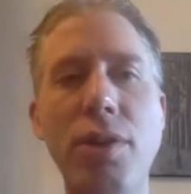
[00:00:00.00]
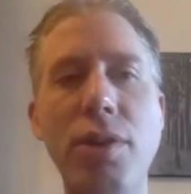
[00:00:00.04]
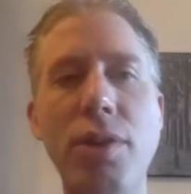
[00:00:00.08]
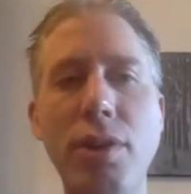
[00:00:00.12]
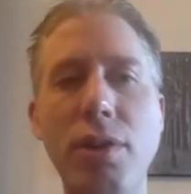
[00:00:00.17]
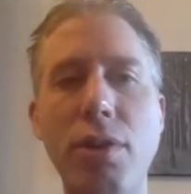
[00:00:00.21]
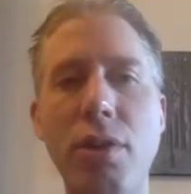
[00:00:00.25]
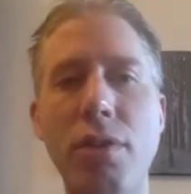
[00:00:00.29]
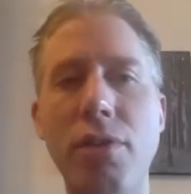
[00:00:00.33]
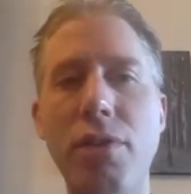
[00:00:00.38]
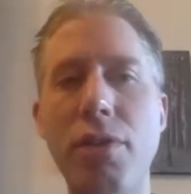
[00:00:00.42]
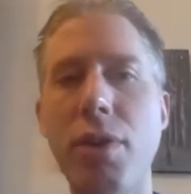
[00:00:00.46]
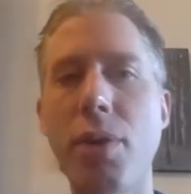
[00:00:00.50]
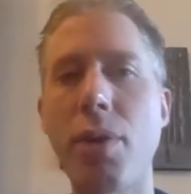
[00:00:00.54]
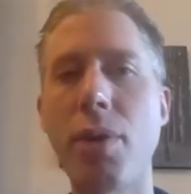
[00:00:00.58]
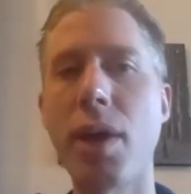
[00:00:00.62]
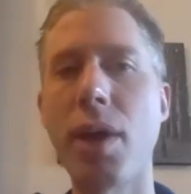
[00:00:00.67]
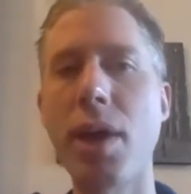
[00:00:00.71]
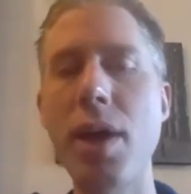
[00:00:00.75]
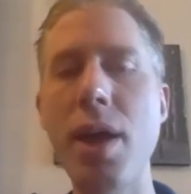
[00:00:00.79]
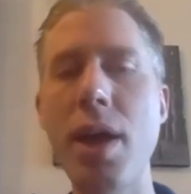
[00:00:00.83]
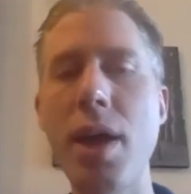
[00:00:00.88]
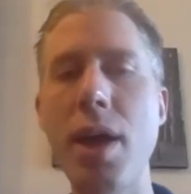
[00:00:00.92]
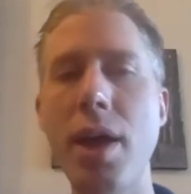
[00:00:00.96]
Interviewing
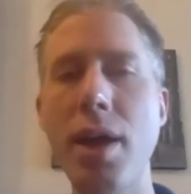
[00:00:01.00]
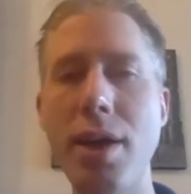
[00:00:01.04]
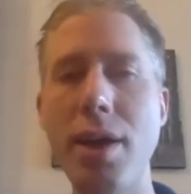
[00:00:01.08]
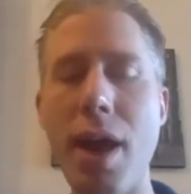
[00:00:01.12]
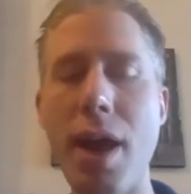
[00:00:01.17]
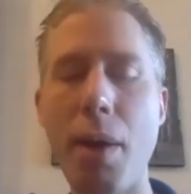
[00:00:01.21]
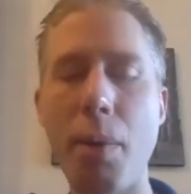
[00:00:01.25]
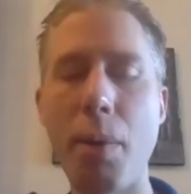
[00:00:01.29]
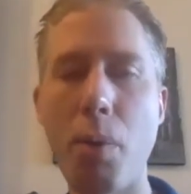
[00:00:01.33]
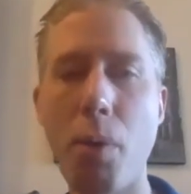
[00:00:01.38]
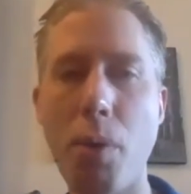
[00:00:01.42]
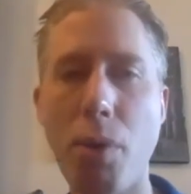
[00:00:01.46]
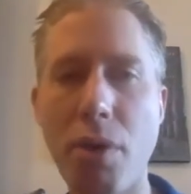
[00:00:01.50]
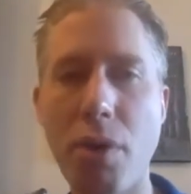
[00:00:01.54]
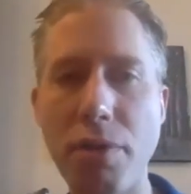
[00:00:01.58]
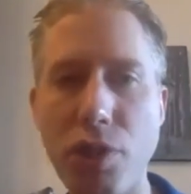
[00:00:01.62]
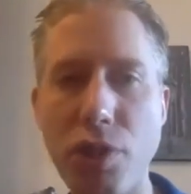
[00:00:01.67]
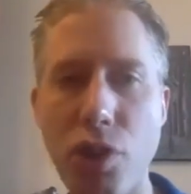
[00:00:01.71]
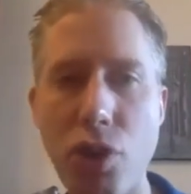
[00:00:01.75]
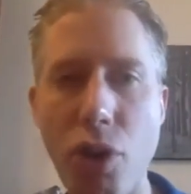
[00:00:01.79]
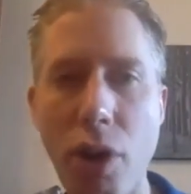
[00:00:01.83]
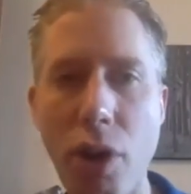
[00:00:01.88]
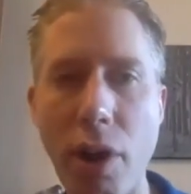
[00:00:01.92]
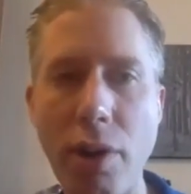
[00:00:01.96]
Network of
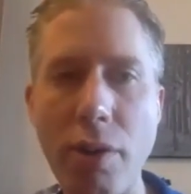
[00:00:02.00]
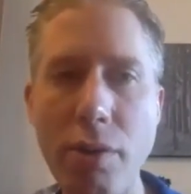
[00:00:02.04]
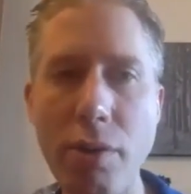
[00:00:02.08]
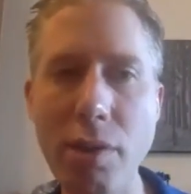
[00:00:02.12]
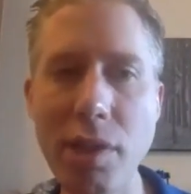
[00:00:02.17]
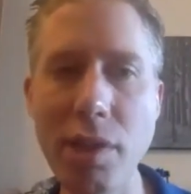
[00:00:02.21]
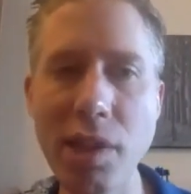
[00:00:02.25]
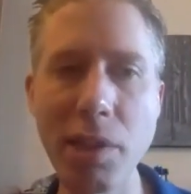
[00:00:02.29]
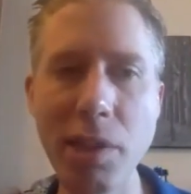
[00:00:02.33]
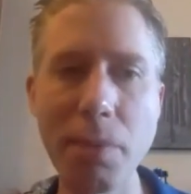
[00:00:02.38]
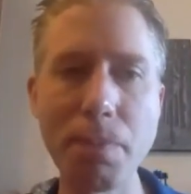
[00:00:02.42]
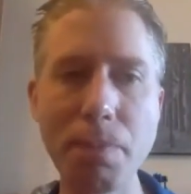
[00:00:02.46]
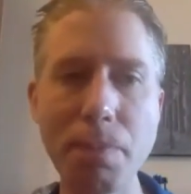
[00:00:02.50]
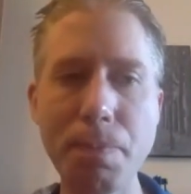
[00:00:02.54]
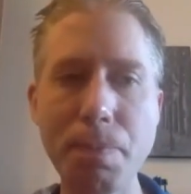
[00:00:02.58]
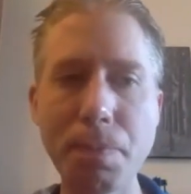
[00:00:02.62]
Trainers.